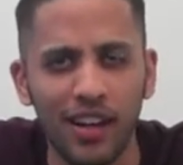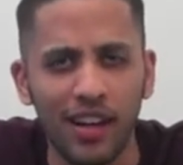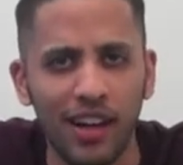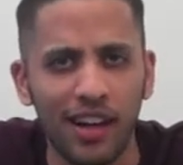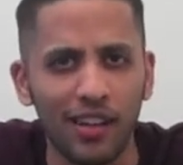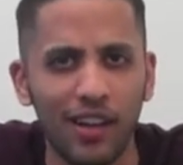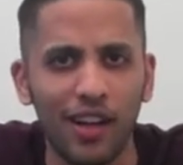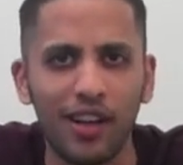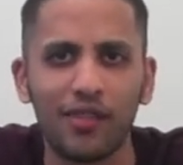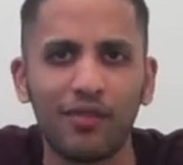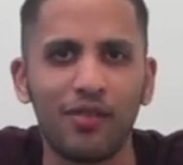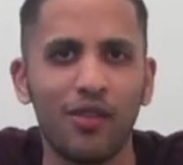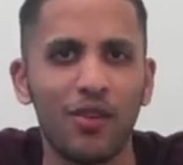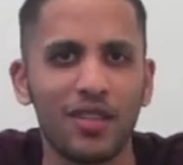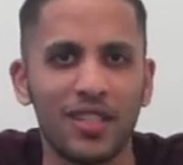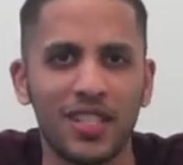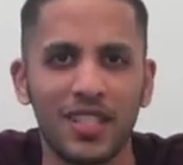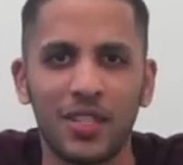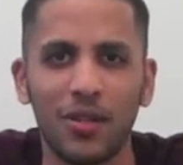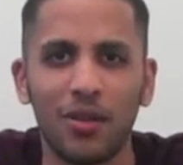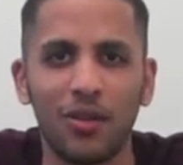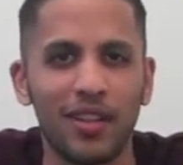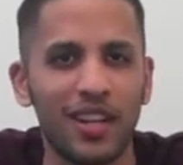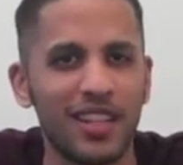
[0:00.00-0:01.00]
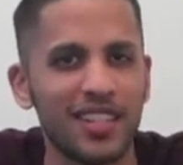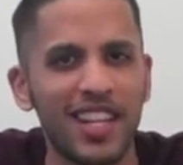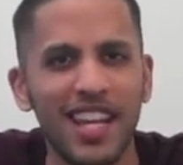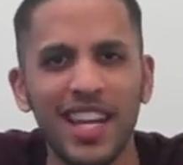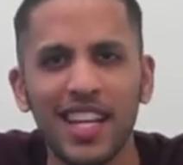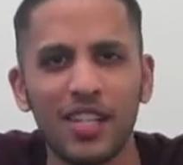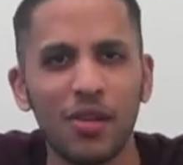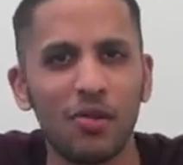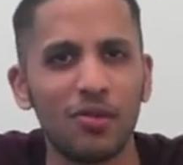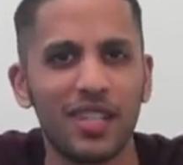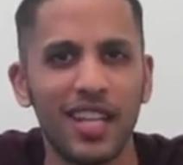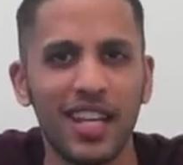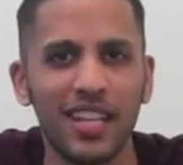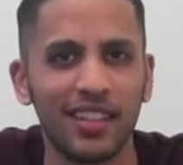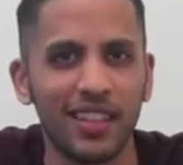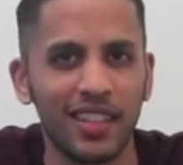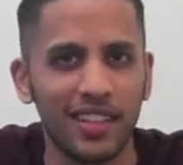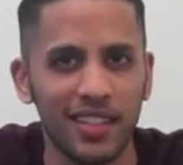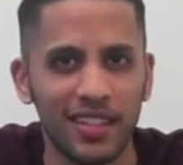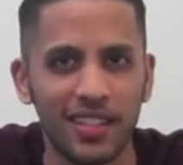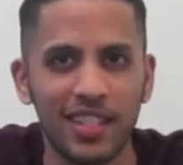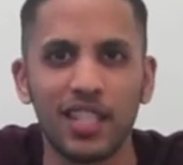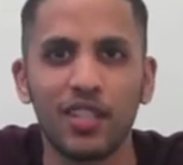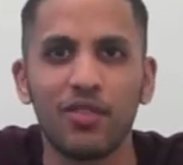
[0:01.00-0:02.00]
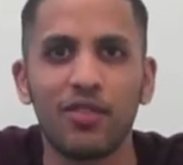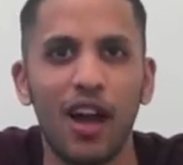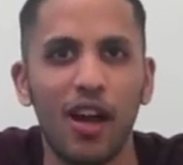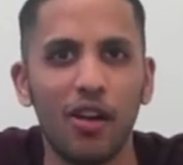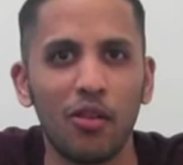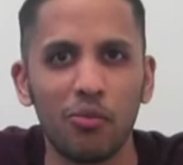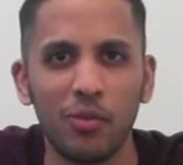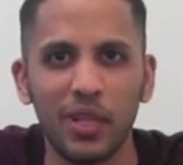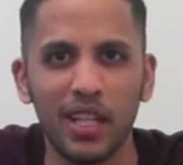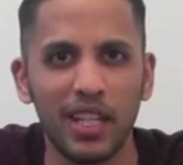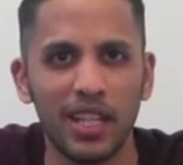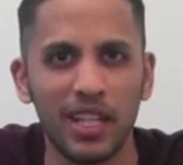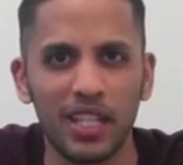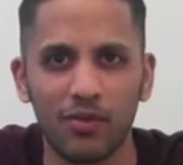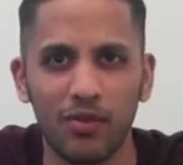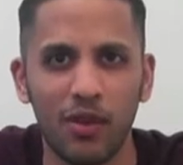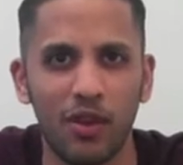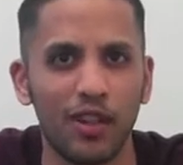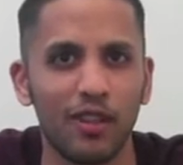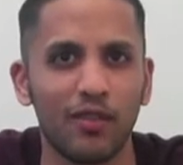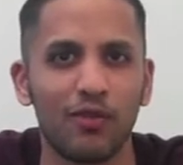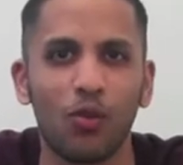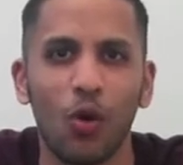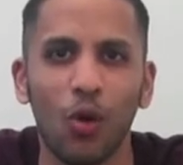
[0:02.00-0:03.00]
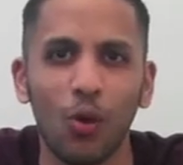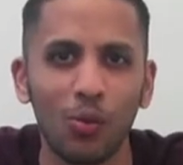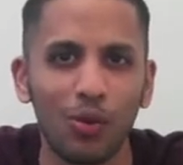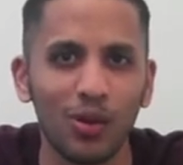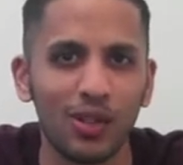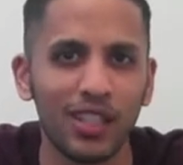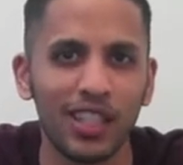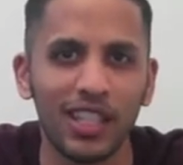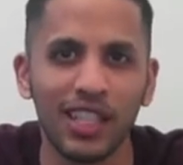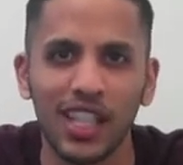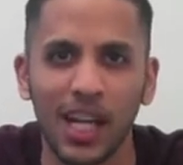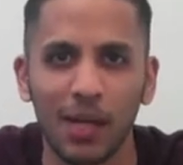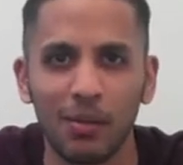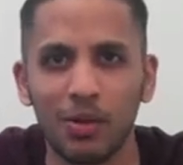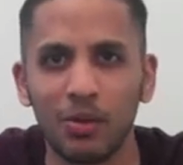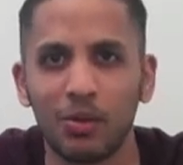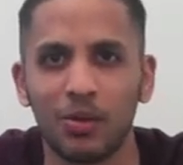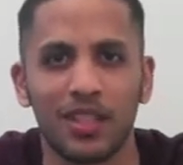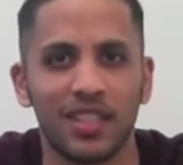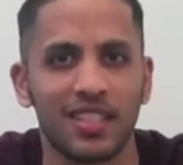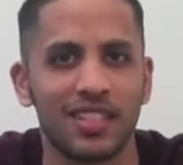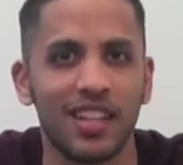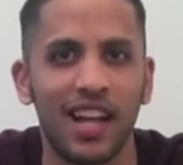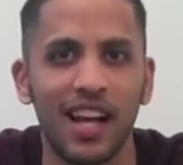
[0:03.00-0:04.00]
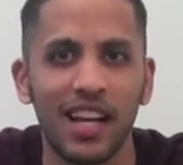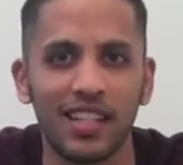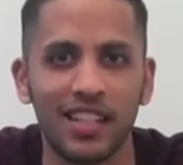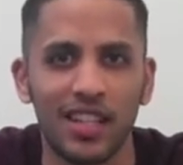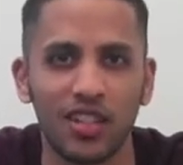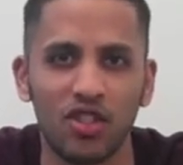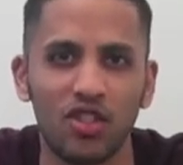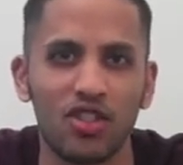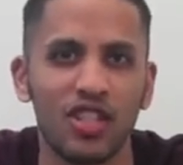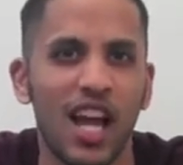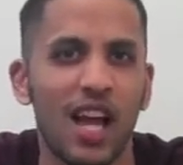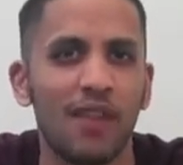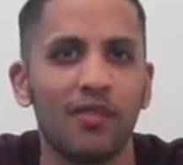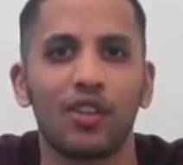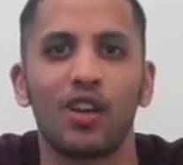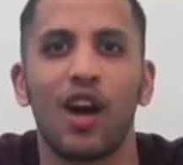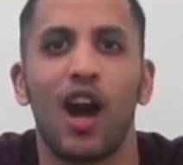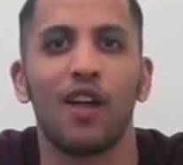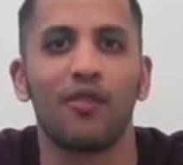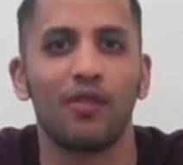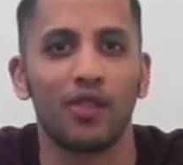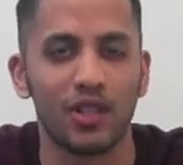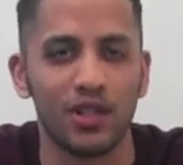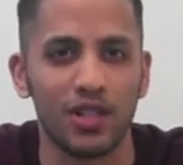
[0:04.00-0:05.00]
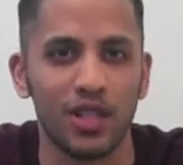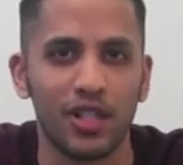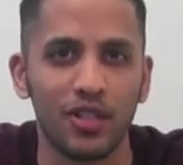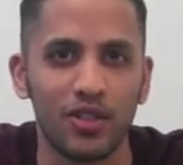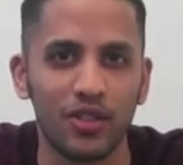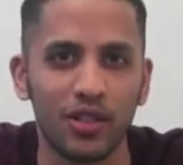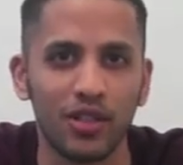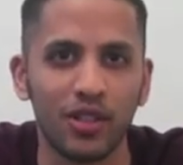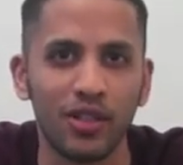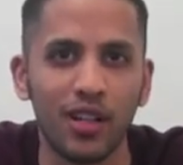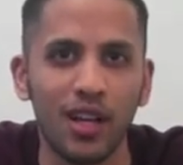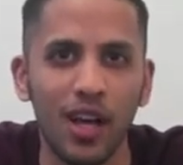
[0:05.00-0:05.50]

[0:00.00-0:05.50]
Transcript: A lot of folks had told us, hey, don't take these seed round meetings very formally, come in with a slide deck, just have a conversation.